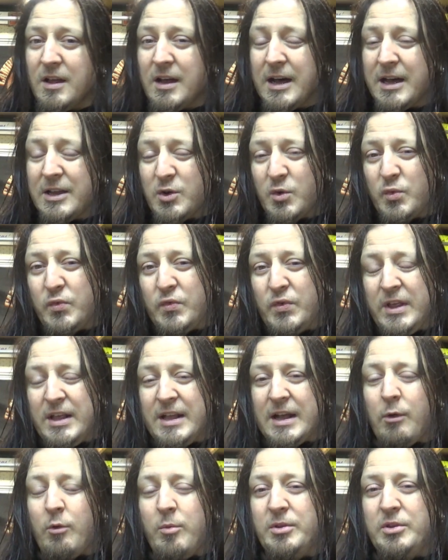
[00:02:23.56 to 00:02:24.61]
I don't think
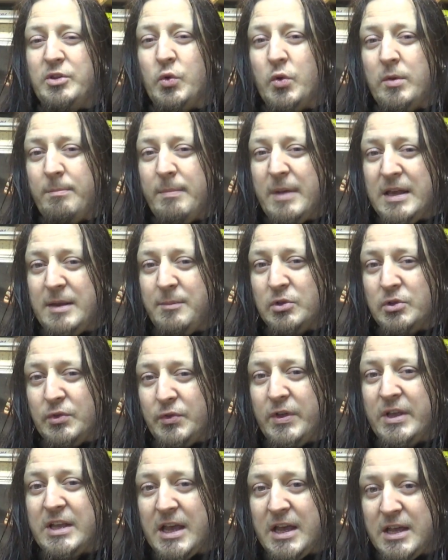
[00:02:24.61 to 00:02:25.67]
I will be doing many
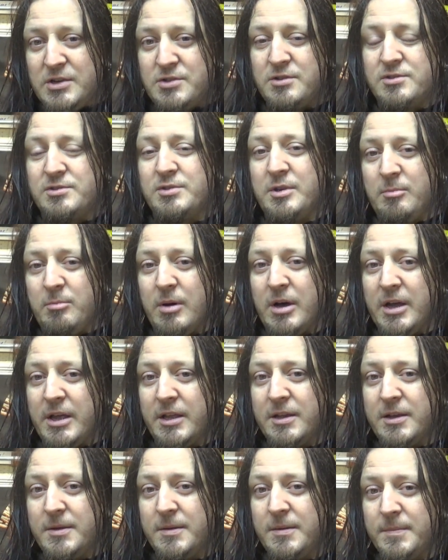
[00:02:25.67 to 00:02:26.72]
modifications to the
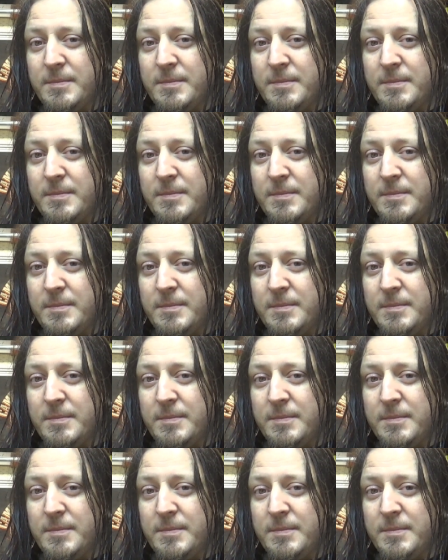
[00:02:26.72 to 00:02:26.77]
bike.